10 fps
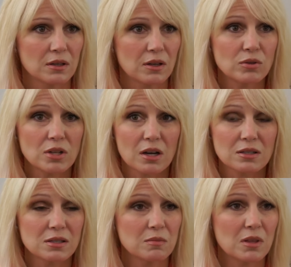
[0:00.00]
Go talk
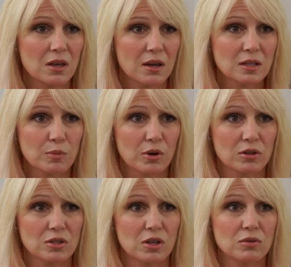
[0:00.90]
to some of the
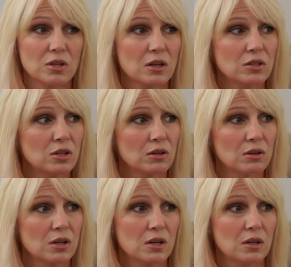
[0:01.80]
experts. Go talk to your